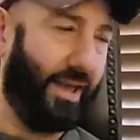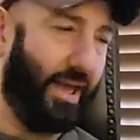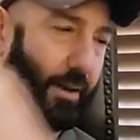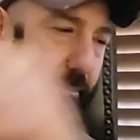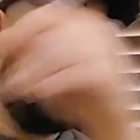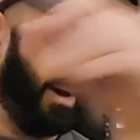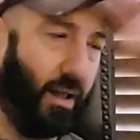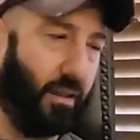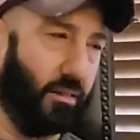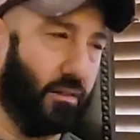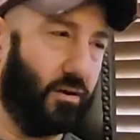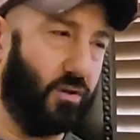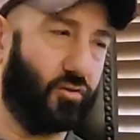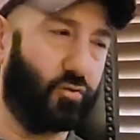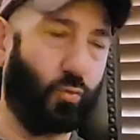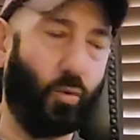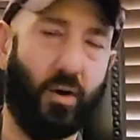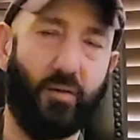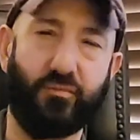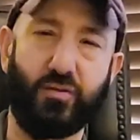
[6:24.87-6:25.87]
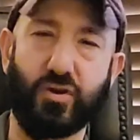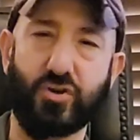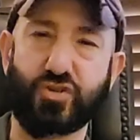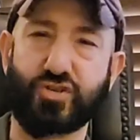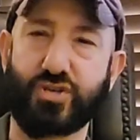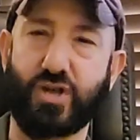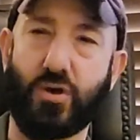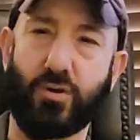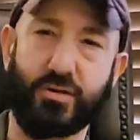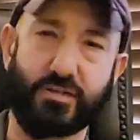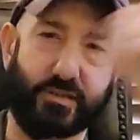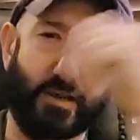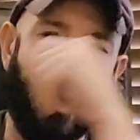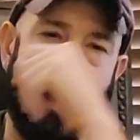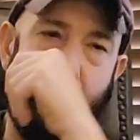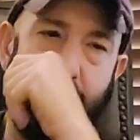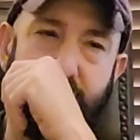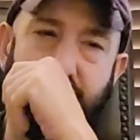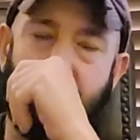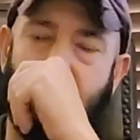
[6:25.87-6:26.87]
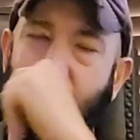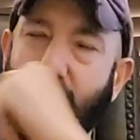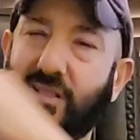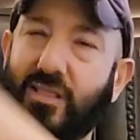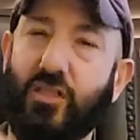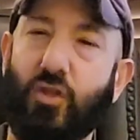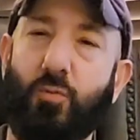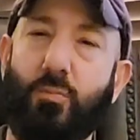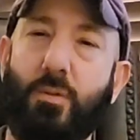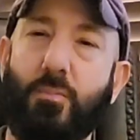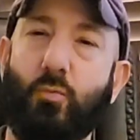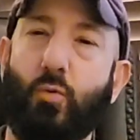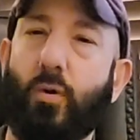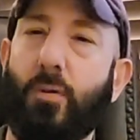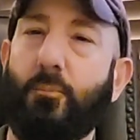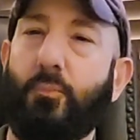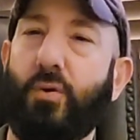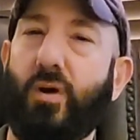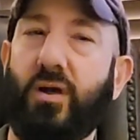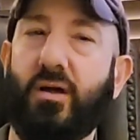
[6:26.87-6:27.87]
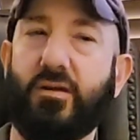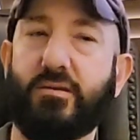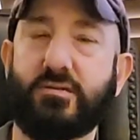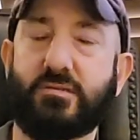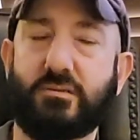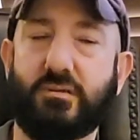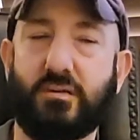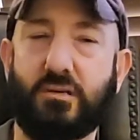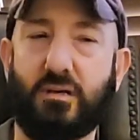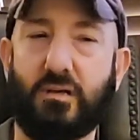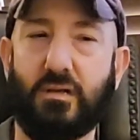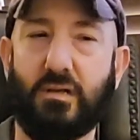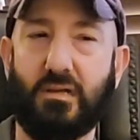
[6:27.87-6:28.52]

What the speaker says: had a bottle of the 12-year sherry scotch. A little bit more in price.